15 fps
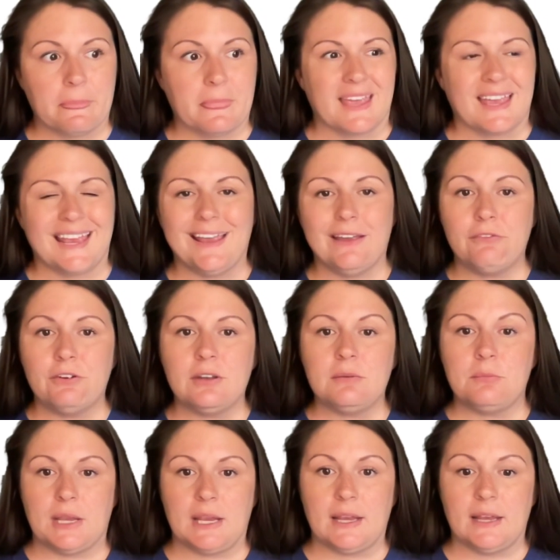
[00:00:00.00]

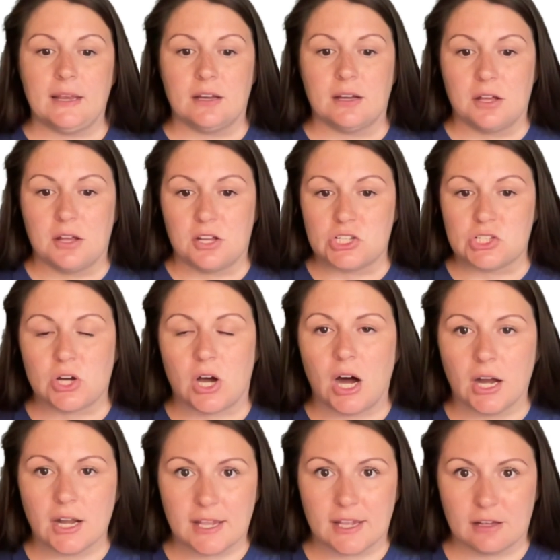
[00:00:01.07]
Even me
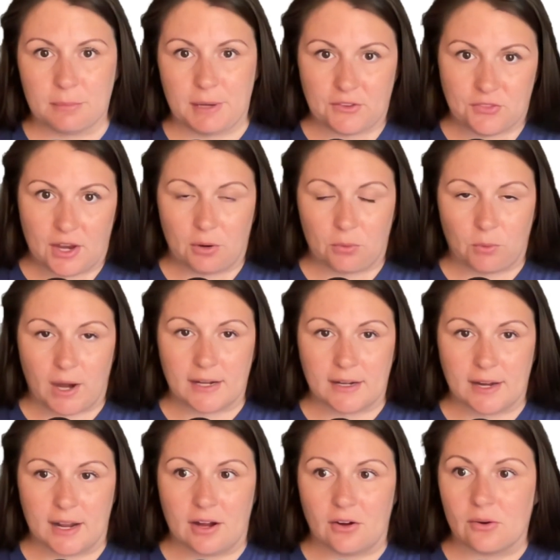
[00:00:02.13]
talking about that right
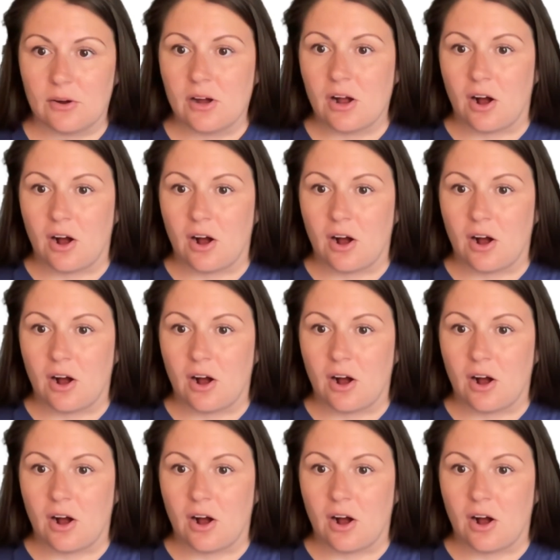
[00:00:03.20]
now